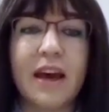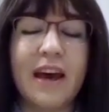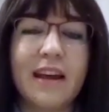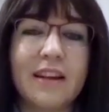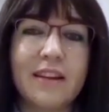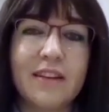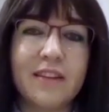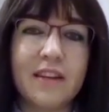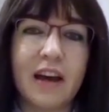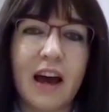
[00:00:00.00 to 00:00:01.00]

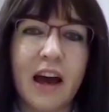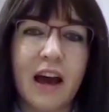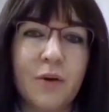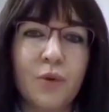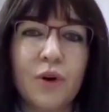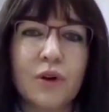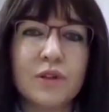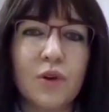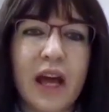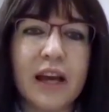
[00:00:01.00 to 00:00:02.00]
And I would
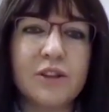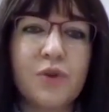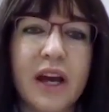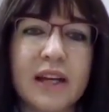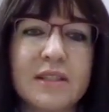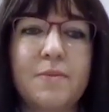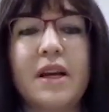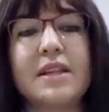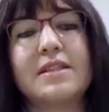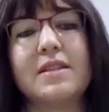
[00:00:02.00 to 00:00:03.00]
also like to
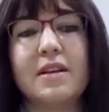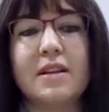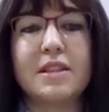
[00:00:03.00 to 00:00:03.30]
express